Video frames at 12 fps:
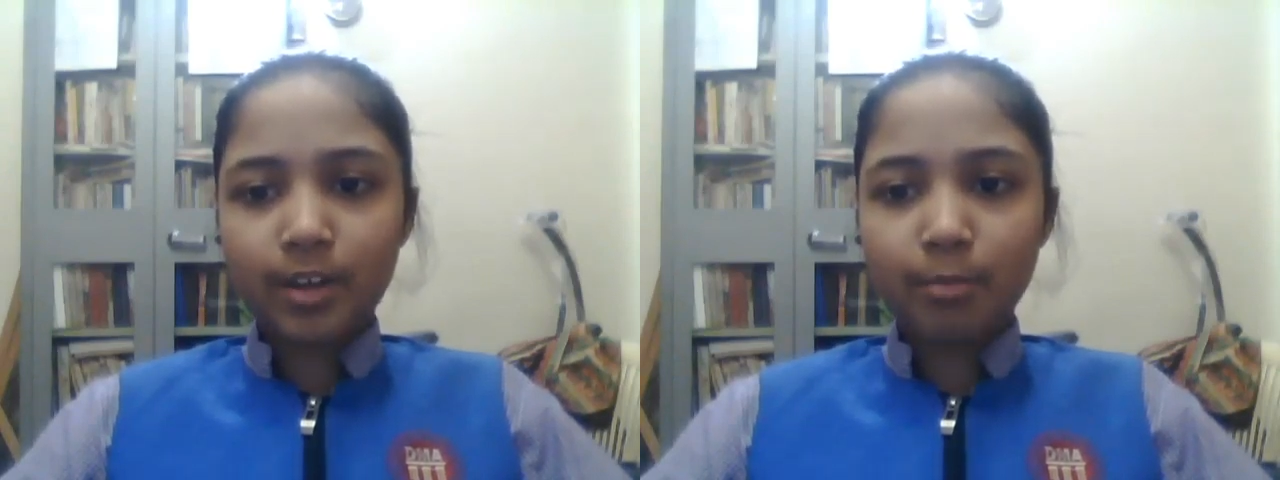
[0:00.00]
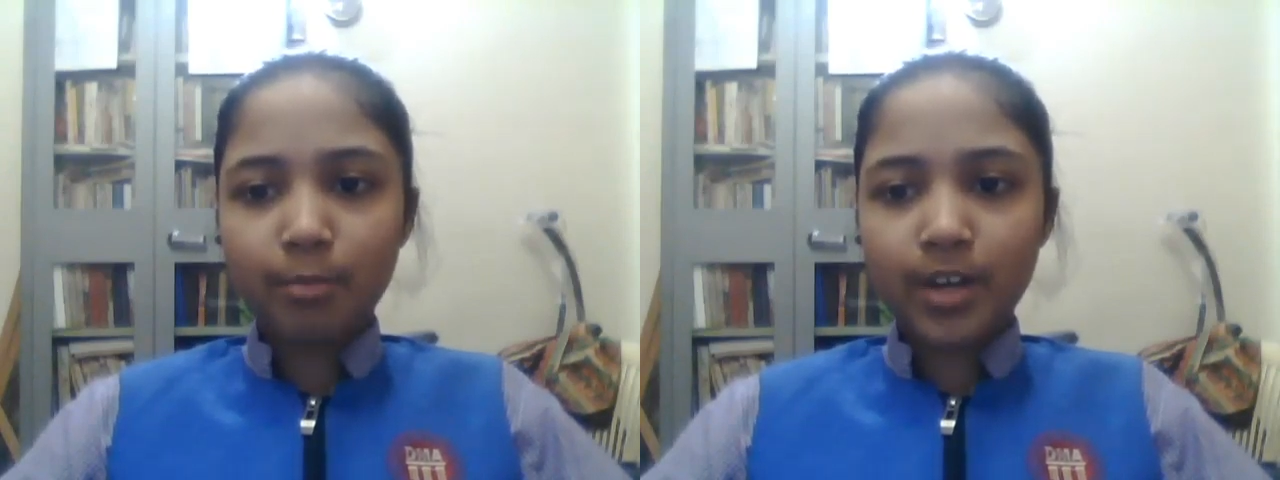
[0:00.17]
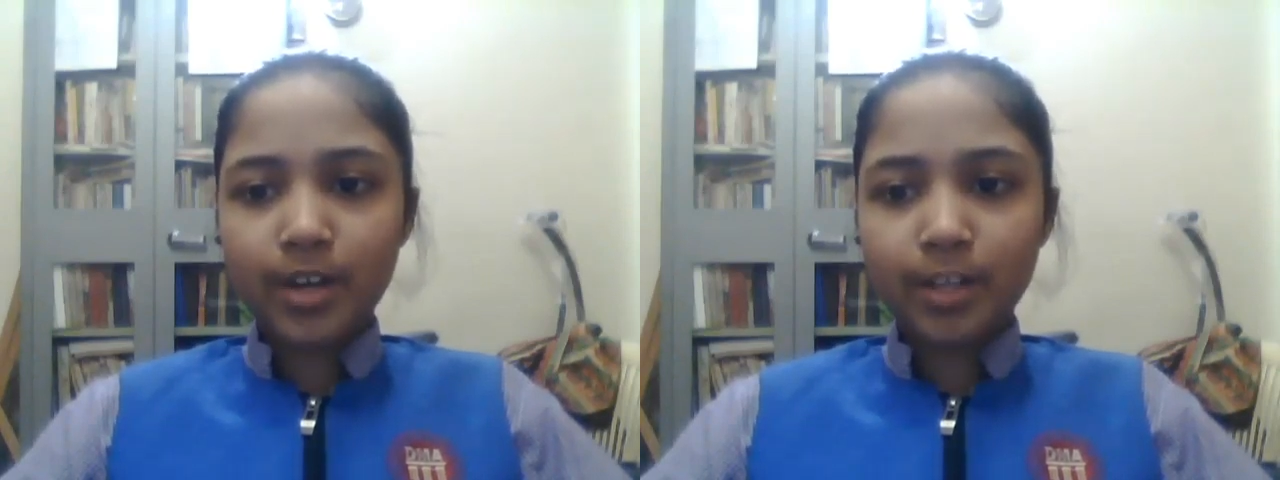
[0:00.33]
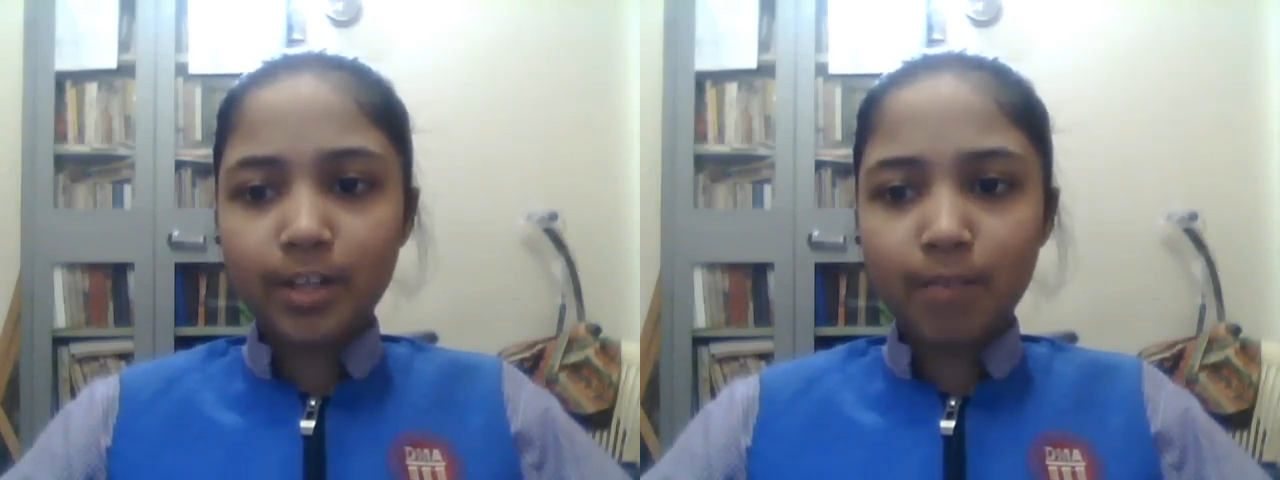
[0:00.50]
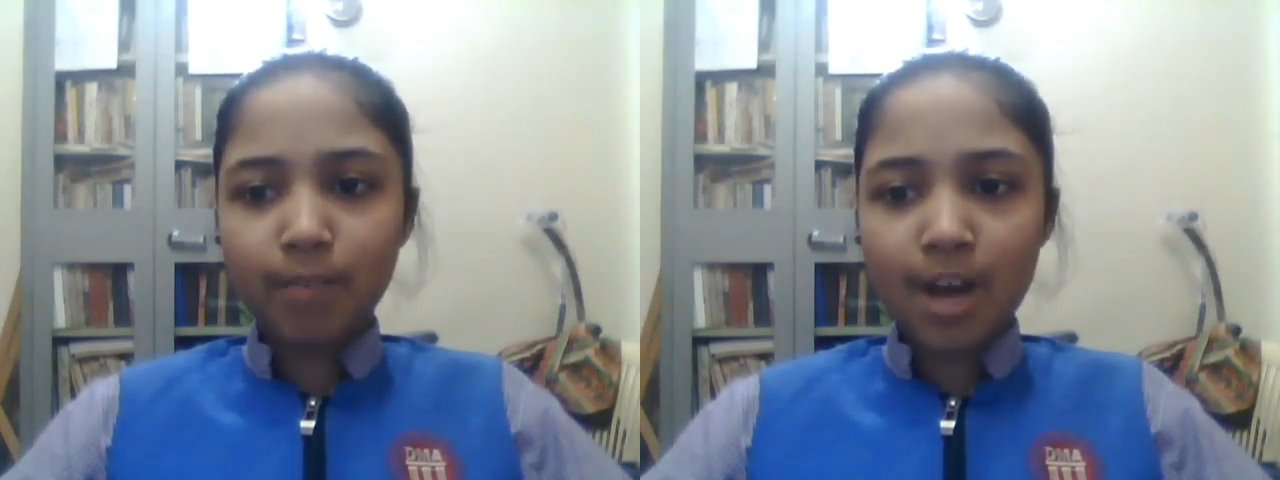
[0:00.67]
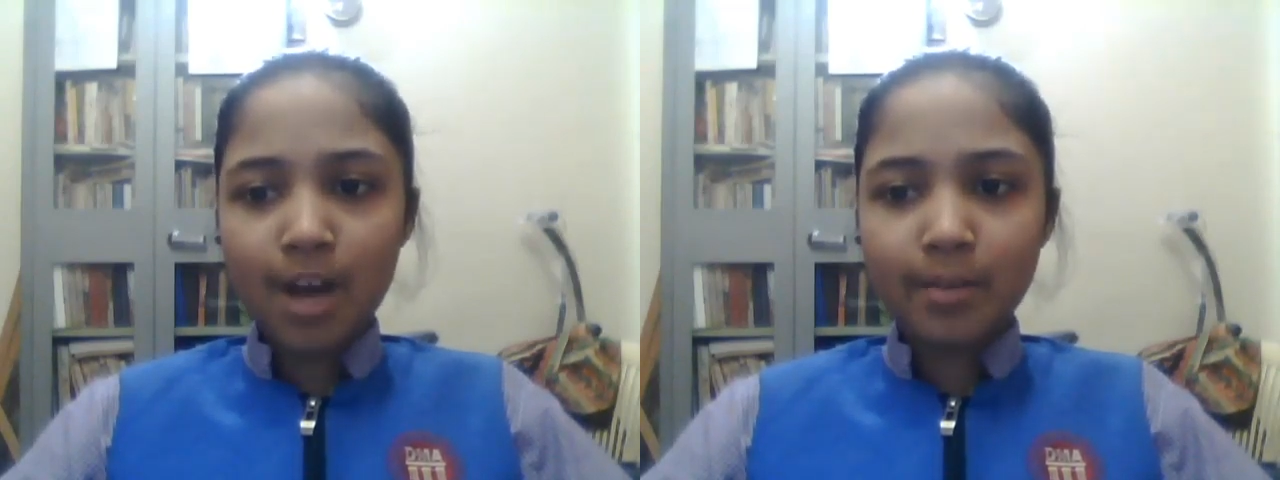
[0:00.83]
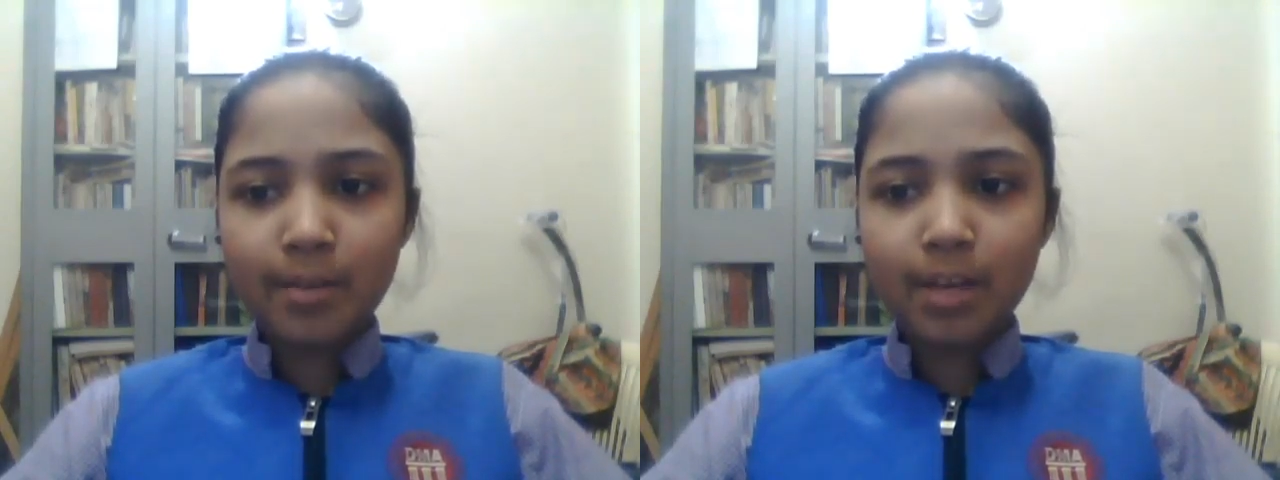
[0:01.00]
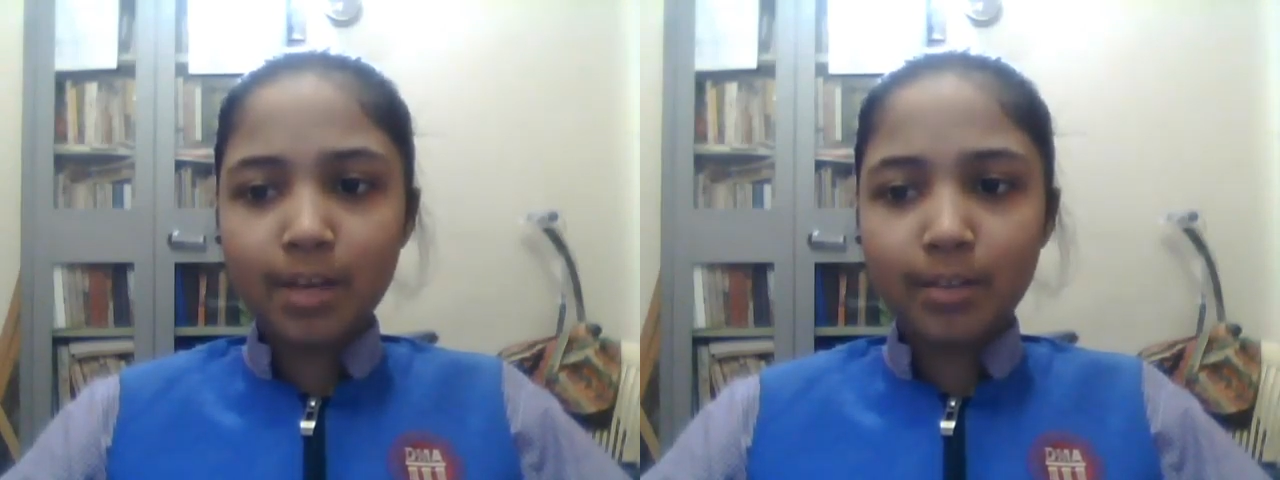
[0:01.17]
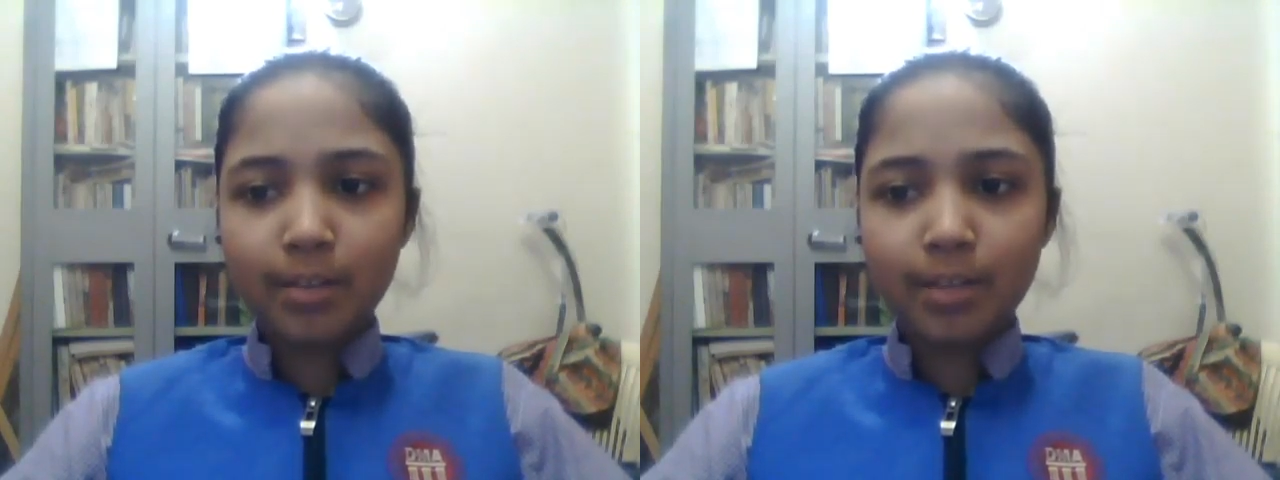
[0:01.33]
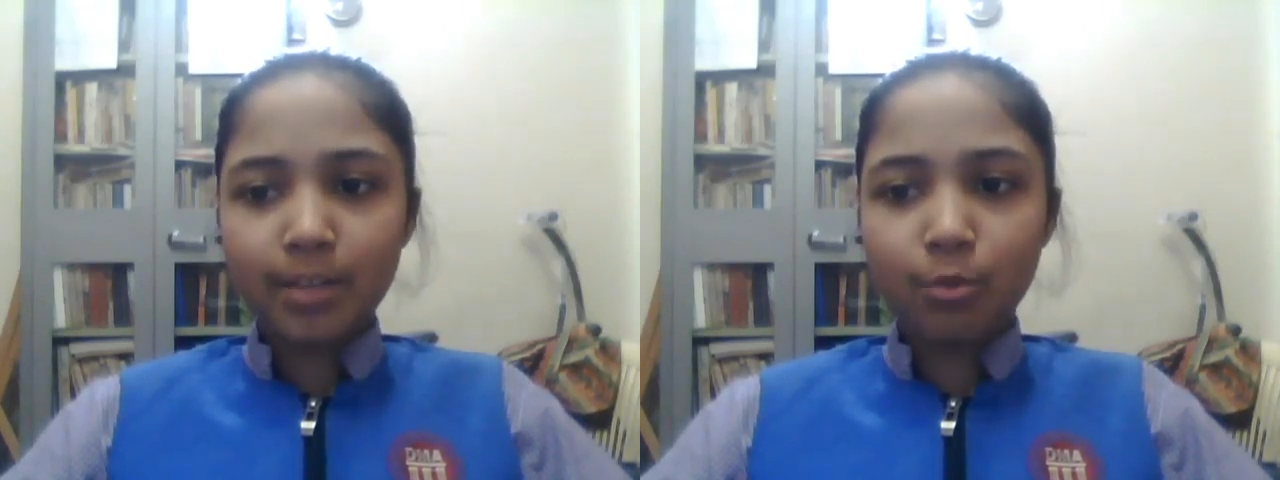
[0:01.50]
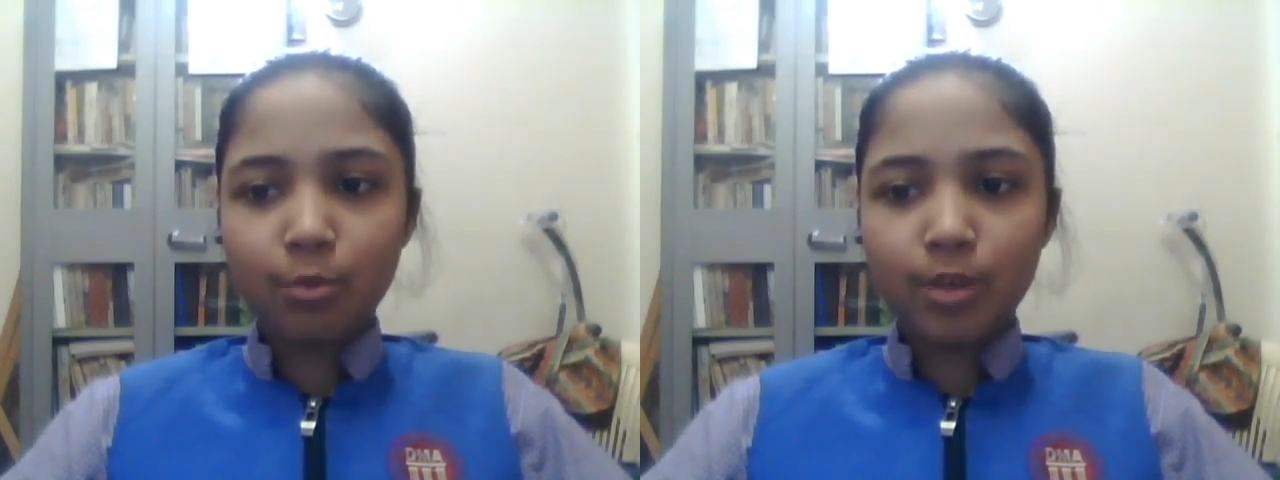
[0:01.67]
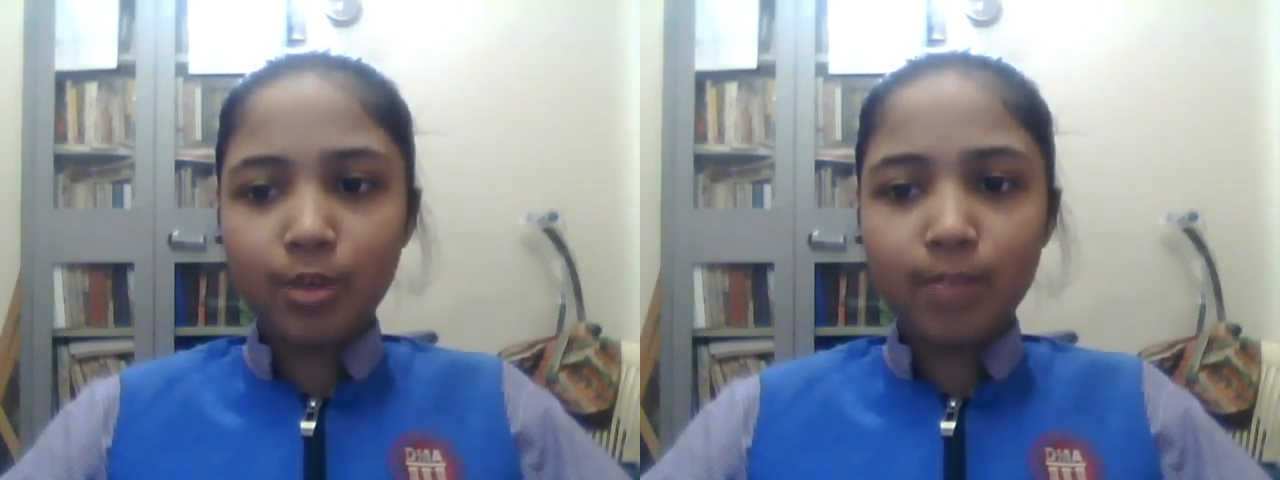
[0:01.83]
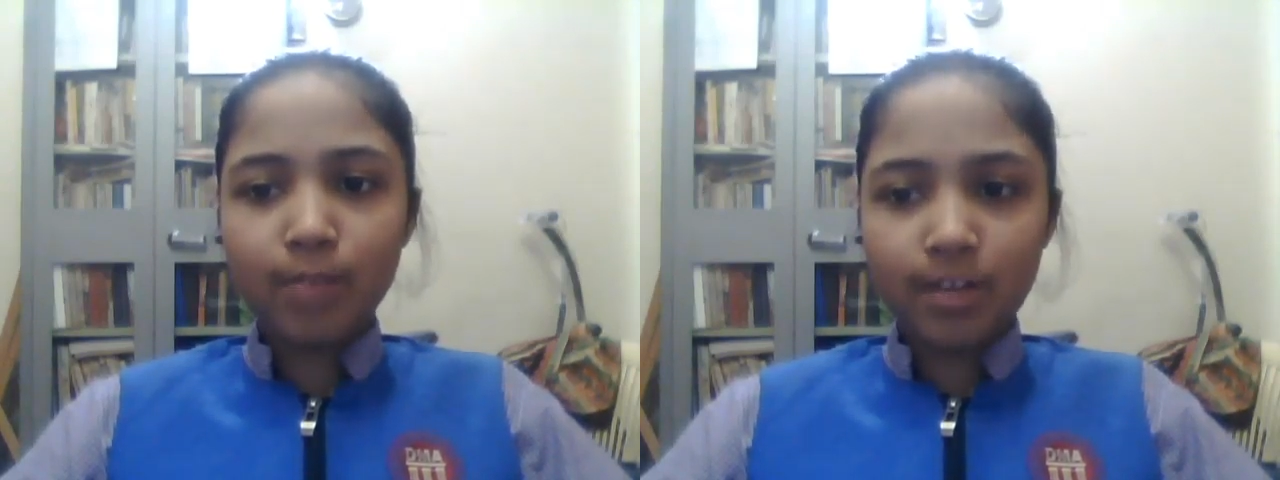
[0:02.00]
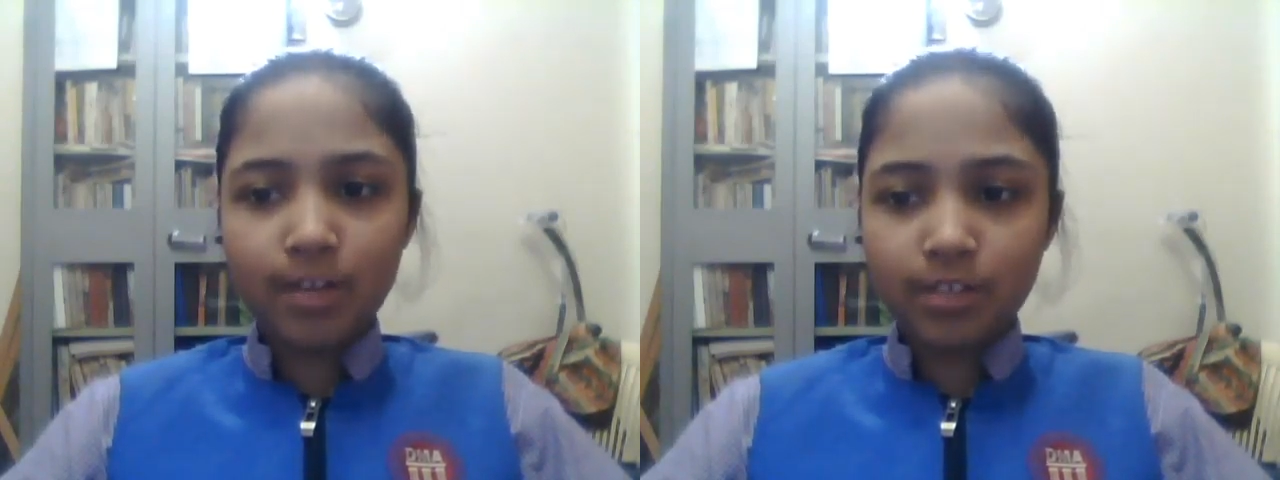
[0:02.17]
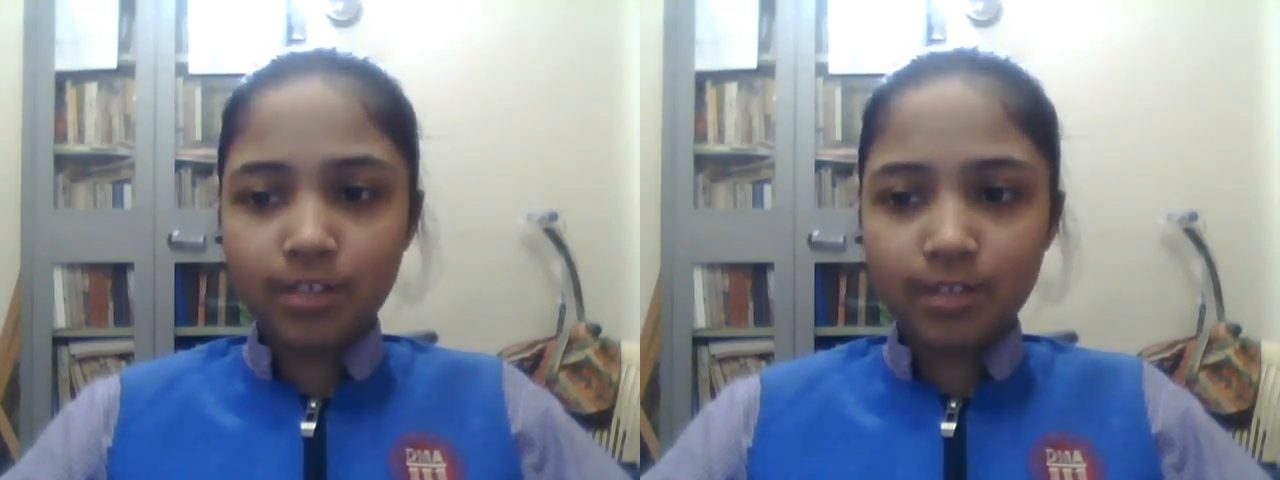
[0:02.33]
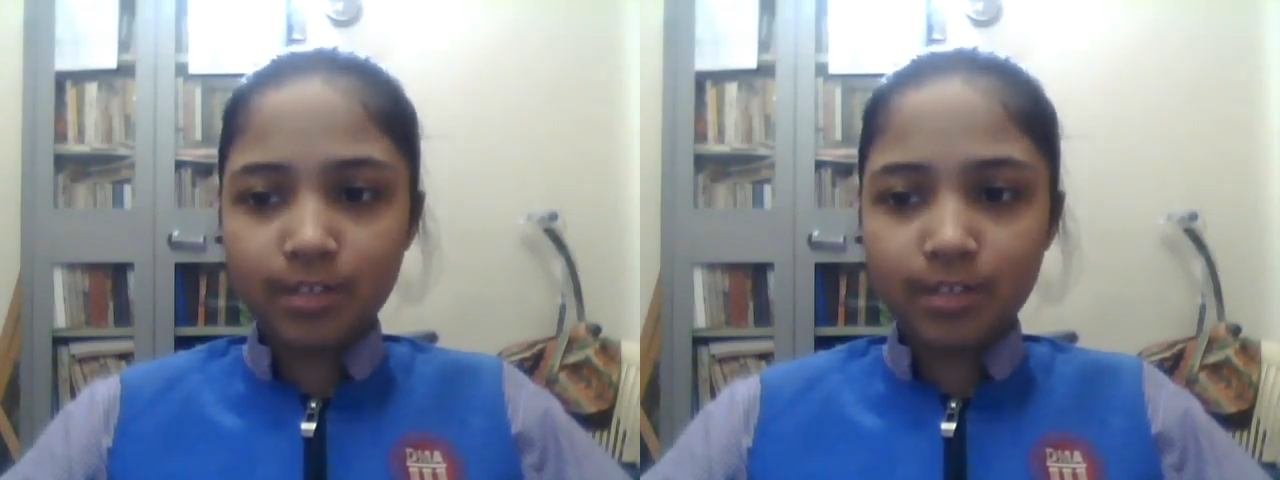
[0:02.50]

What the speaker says: Pandit Mahamana Madan Mohan Malviya.